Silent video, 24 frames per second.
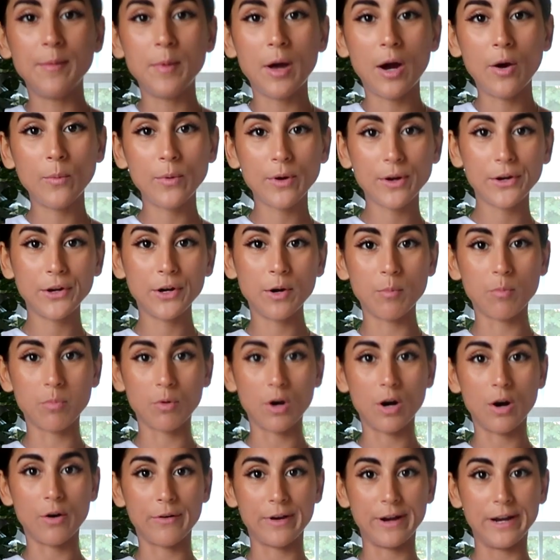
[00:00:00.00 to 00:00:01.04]
I'm not wearing a
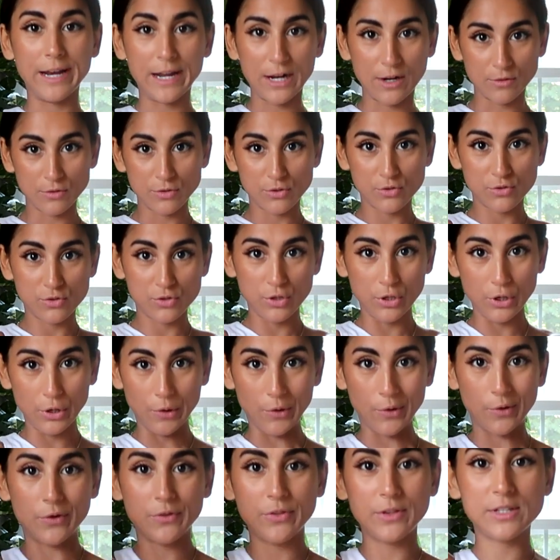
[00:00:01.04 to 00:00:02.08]
bra right now.
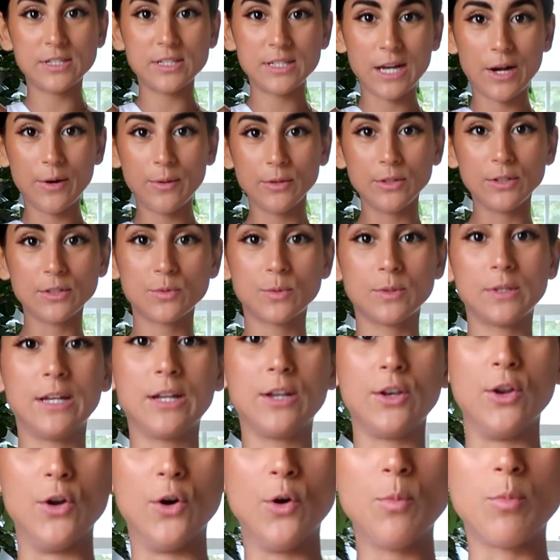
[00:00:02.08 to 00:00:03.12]
So, this is how it looks with
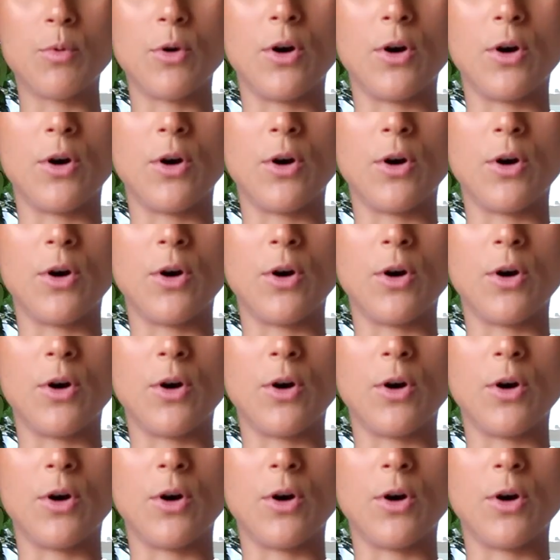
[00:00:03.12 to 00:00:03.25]
like no